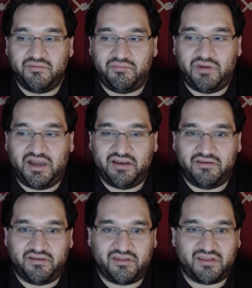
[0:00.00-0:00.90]
but
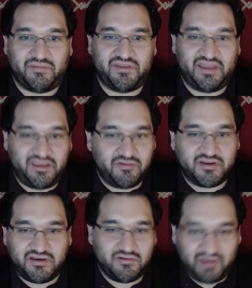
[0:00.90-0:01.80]
this is something that you
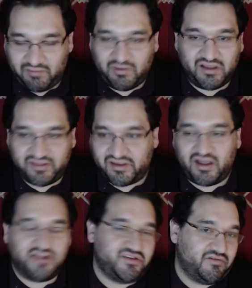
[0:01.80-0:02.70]
can do as well as a
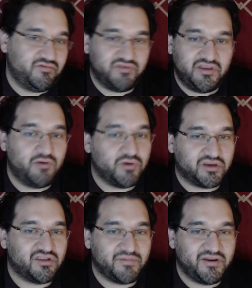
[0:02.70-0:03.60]
college student with no work
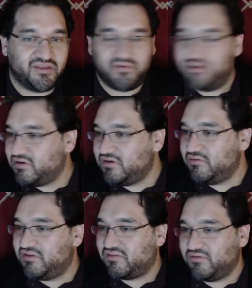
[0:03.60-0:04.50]
experience. But you can
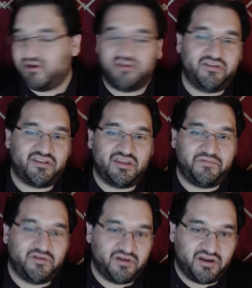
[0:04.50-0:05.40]
do this regardless
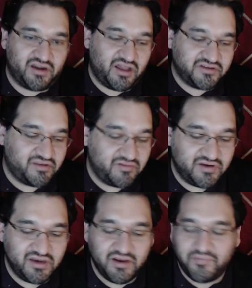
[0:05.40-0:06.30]
if you're a college
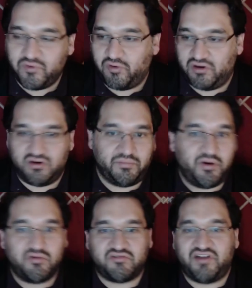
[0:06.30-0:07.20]
student or you're a
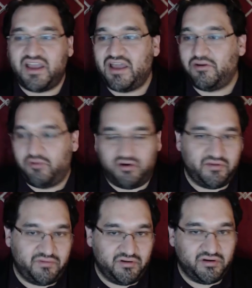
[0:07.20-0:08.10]
post-grad or
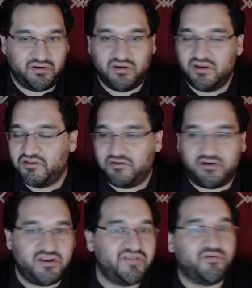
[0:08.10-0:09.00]
if you're
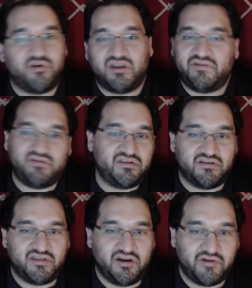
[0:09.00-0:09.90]
30, 40, 50
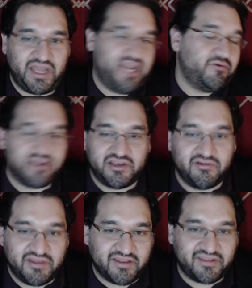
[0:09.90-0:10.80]
years old. Anyone can
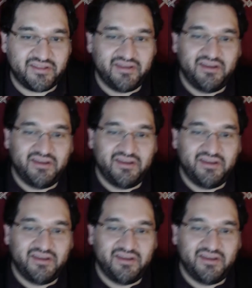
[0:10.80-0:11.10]
do this.